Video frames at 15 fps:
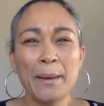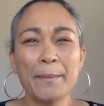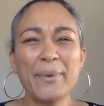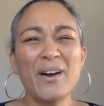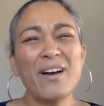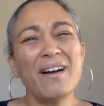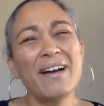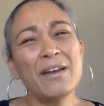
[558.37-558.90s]

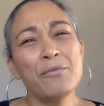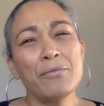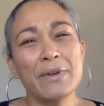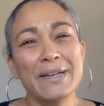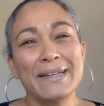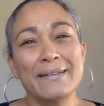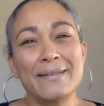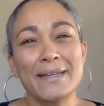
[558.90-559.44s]
But I
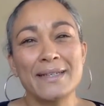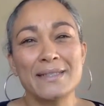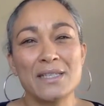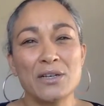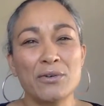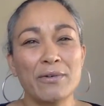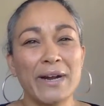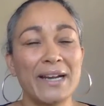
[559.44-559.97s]
really think it's a
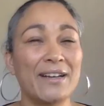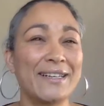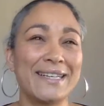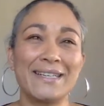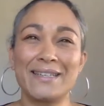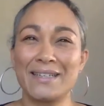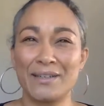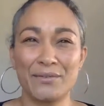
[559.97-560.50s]
great
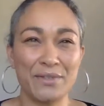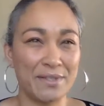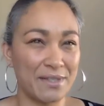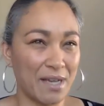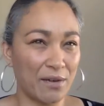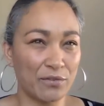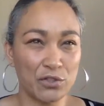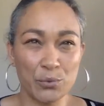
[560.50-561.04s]
idea to give
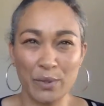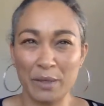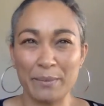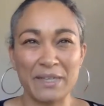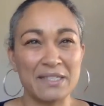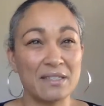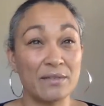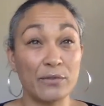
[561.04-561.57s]
yourself 20
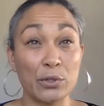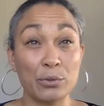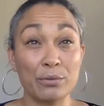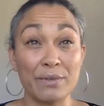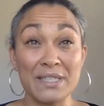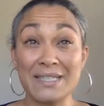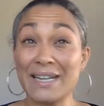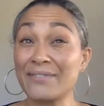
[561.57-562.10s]
minutes of vocal
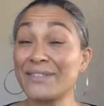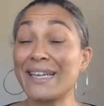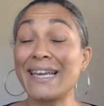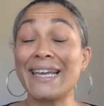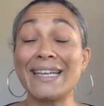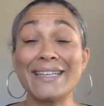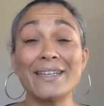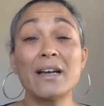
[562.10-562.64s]
rest after
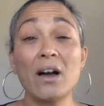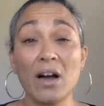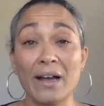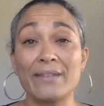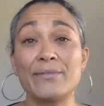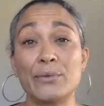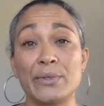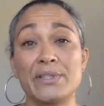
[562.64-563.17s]
any high
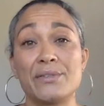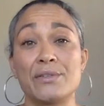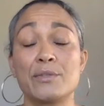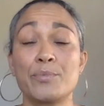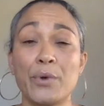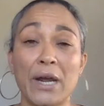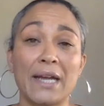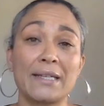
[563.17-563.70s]
voice use
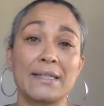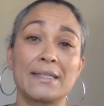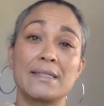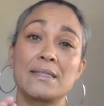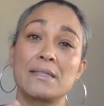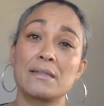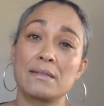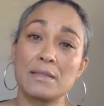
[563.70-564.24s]
practice
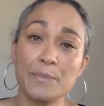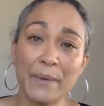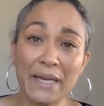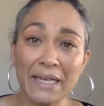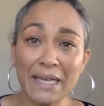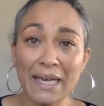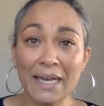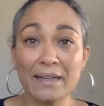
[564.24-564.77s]

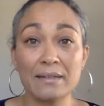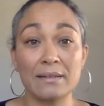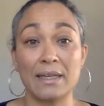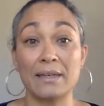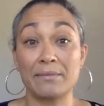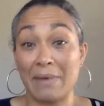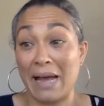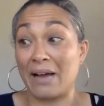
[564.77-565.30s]
speaking.
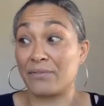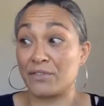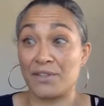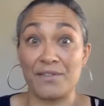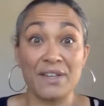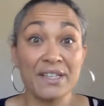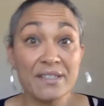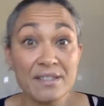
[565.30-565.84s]
Like after
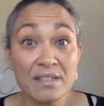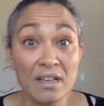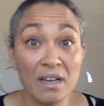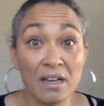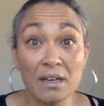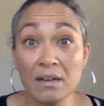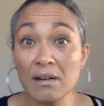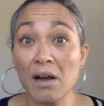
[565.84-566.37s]
this,
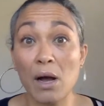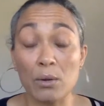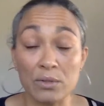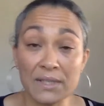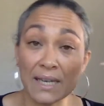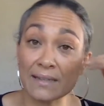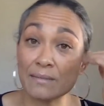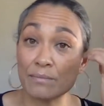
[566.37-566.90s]
I'll
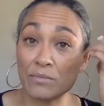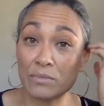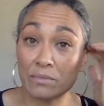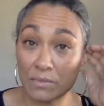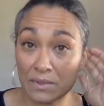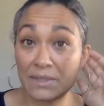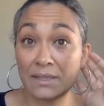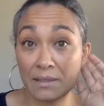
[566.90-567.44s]
take
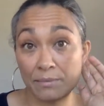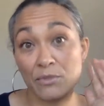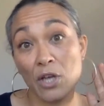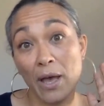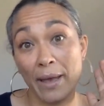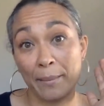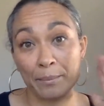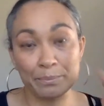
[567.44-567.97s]
some
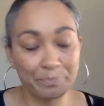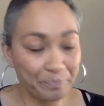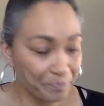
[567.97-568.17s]
time.